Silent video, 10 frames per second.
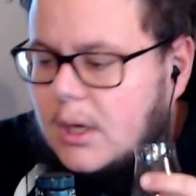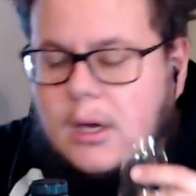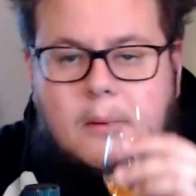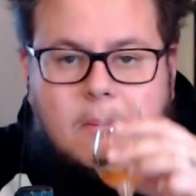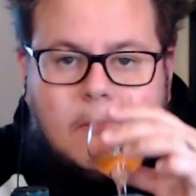
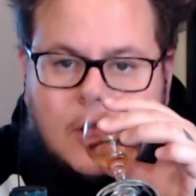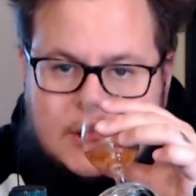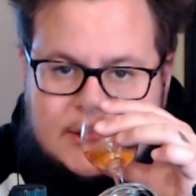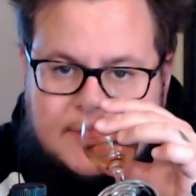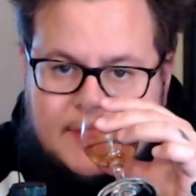
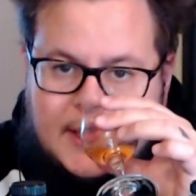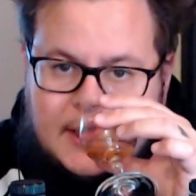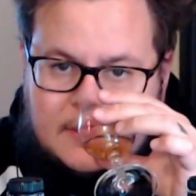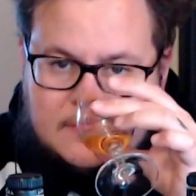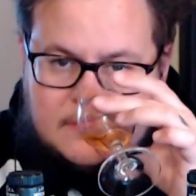marzipan,
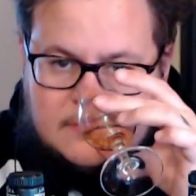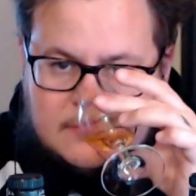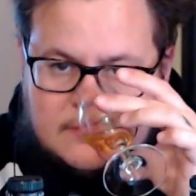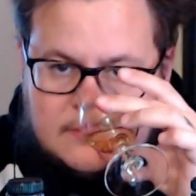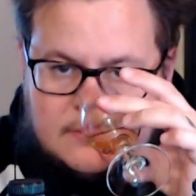
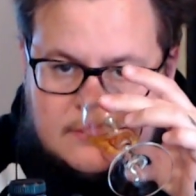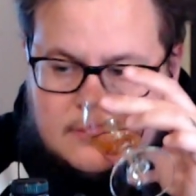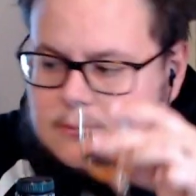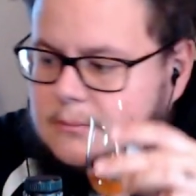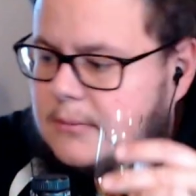
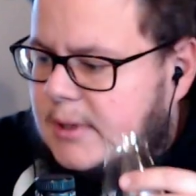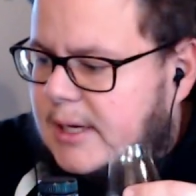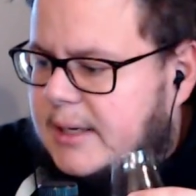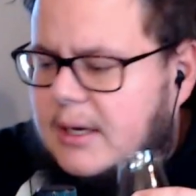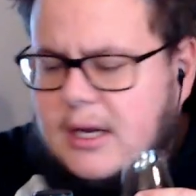
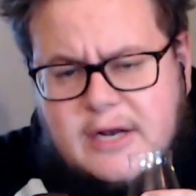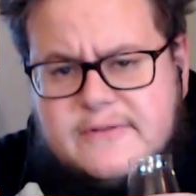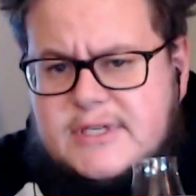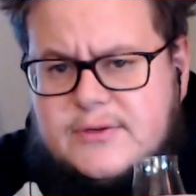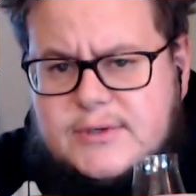and a lot of
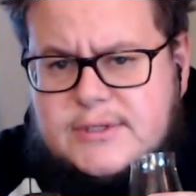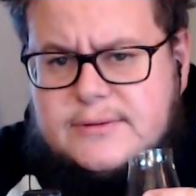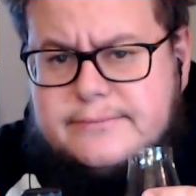citrus.